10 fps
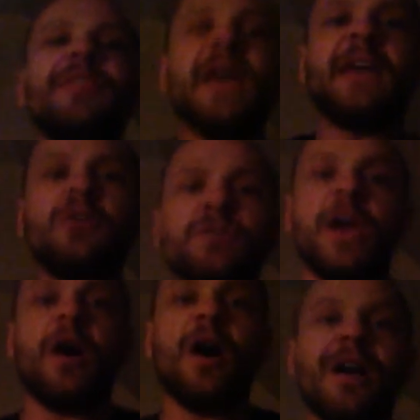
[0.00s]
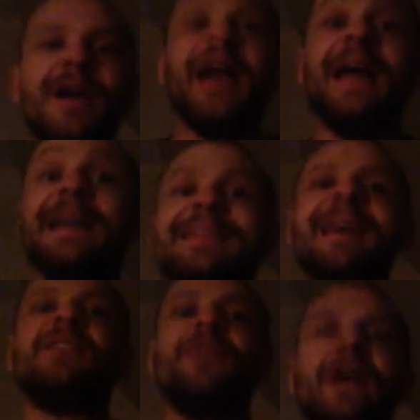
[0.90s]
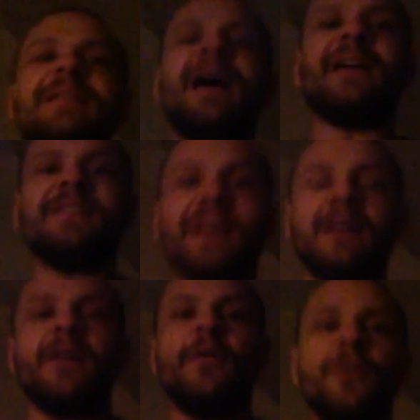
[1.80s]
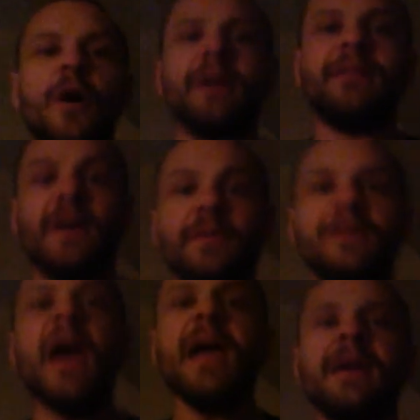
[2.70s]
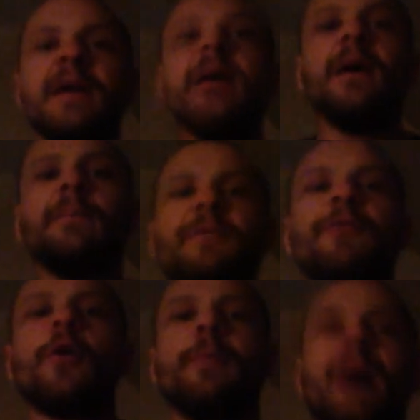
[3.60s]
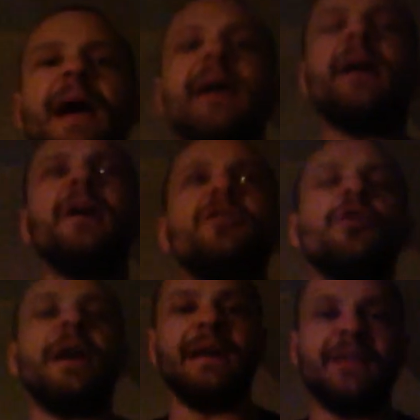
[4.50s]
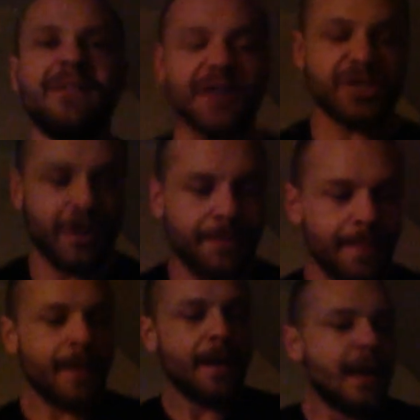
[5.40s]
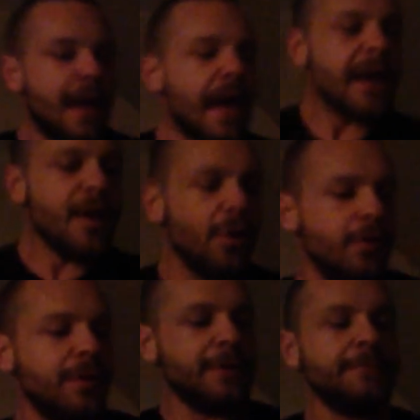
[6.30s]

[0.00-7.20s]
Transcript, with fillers: Thank you, JR, and it tastes fantastic. I did a review on it the other day before my training session. Anywho,